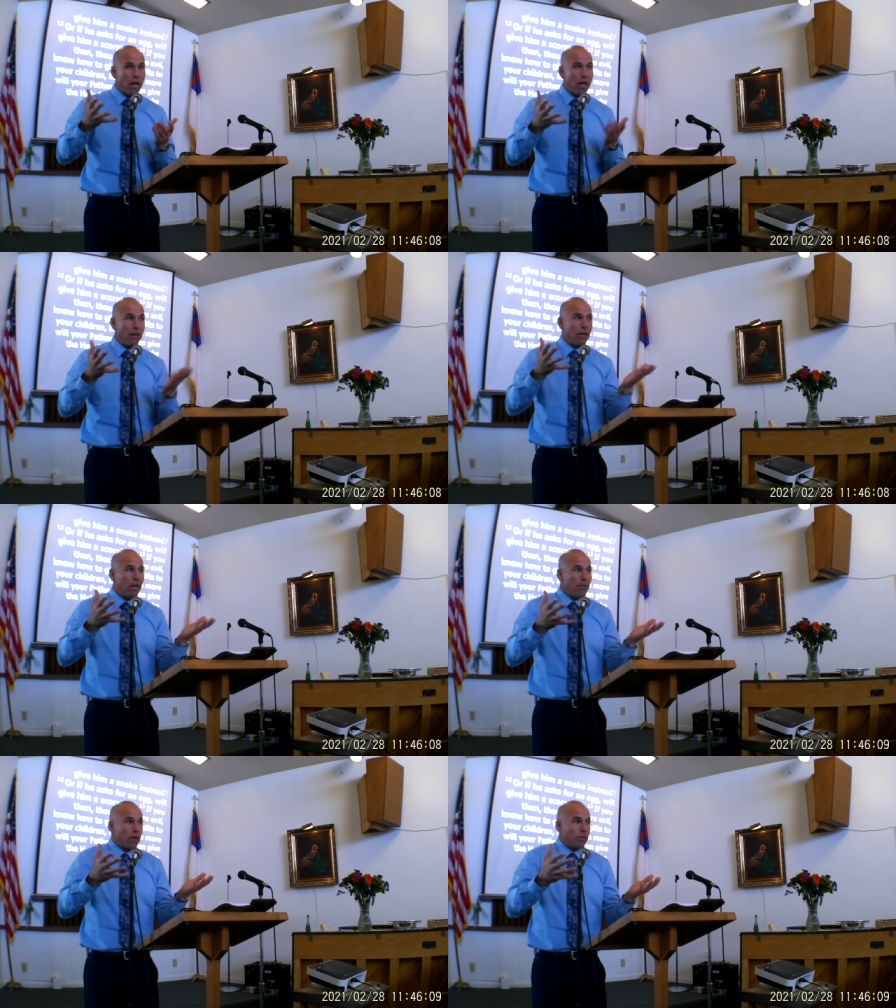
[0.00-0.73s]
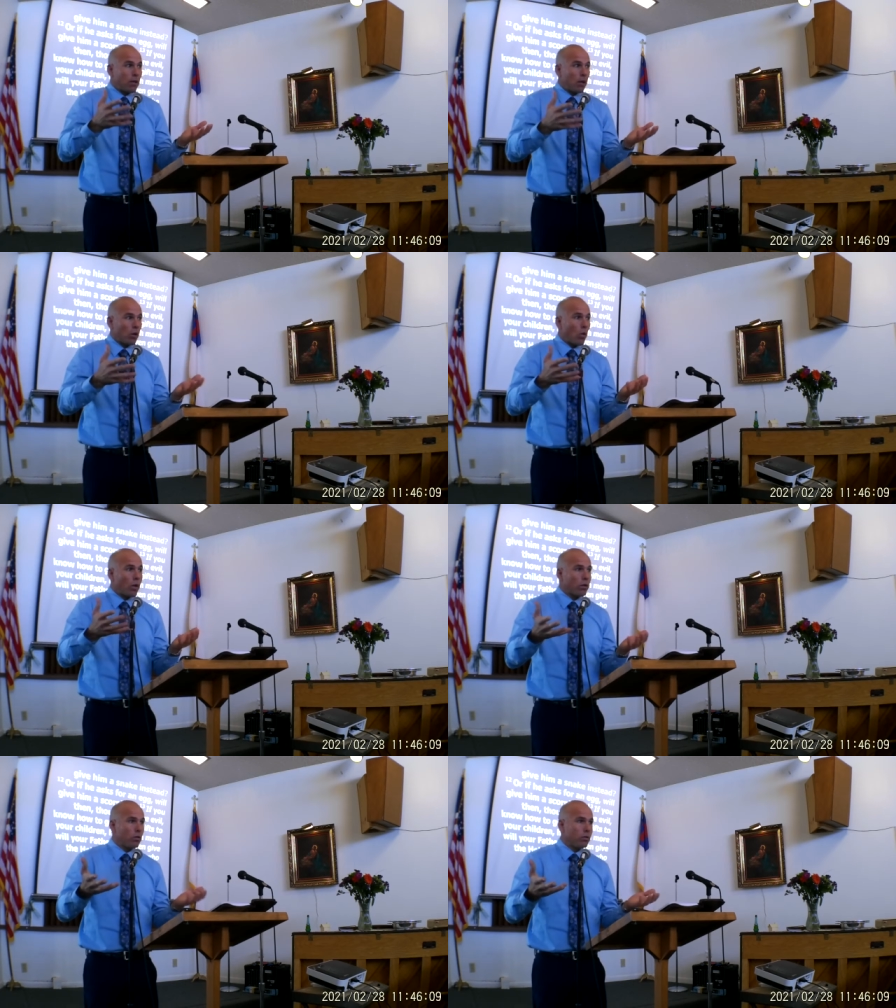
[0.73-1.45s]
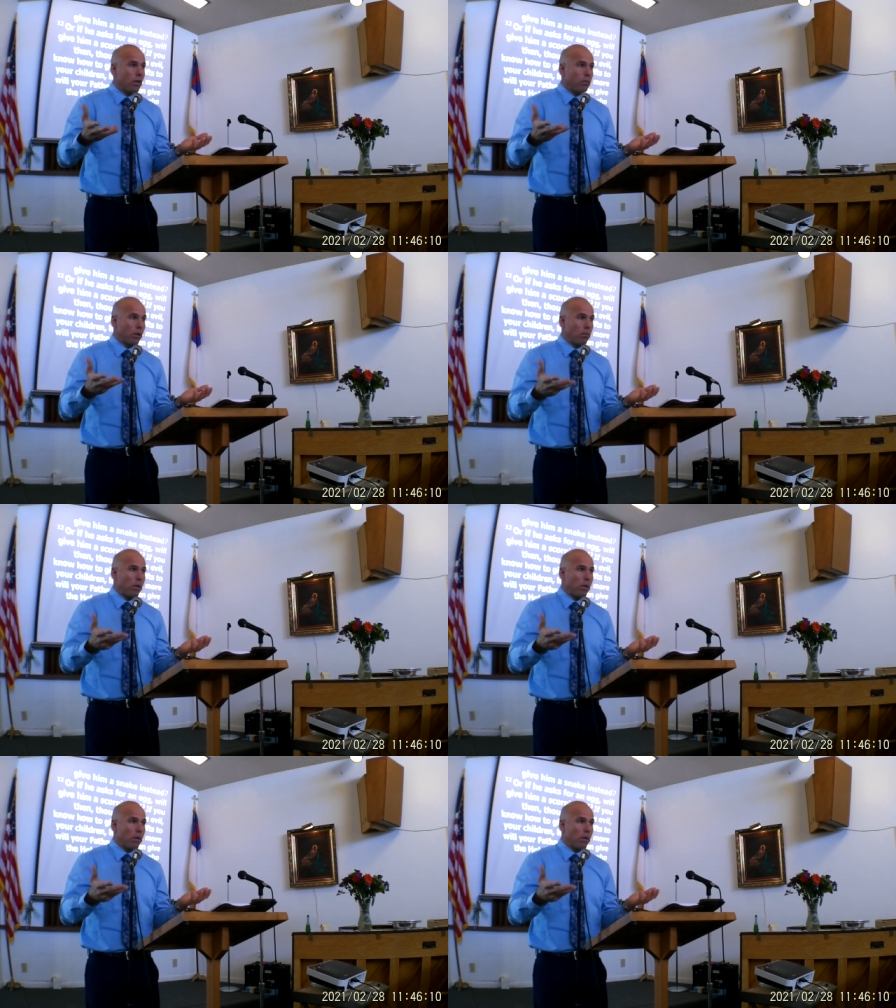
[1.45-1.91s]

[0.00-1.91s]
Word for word: And even if they're going through something,